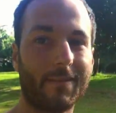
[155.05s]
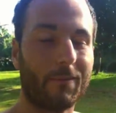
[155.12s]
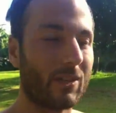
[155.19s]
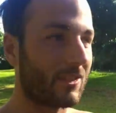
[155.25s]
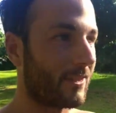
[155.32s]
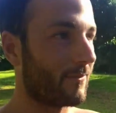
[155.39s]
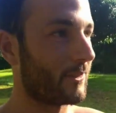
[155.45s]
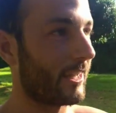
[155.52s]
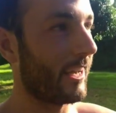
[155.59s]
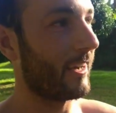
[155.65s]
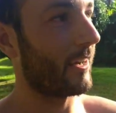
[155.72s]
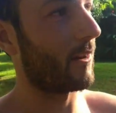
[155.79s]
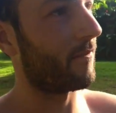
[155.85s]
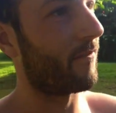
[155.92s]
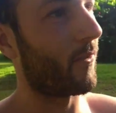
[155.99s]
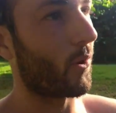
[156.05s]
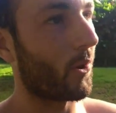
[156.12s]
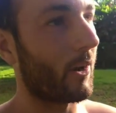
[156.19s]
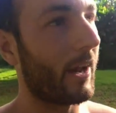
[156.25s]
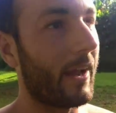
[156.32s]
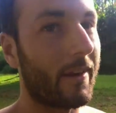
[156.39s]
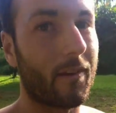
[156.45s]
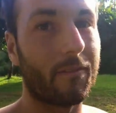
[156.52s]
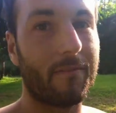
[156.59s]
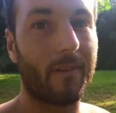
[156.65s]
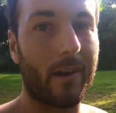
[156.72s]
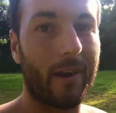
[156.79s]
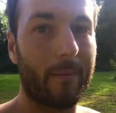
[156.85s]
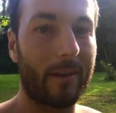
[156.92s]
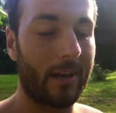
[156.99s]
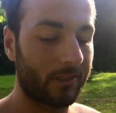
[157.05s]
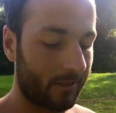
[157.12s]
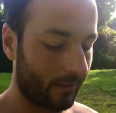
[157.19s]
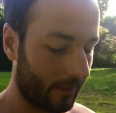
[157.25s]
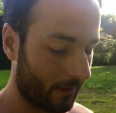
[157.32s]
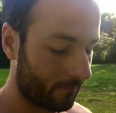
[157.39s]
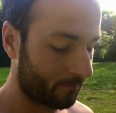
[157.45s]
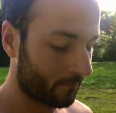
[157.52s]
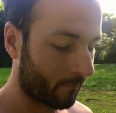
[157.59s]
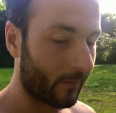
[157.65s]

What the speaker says: We're staying on a 4-acre farm, actually.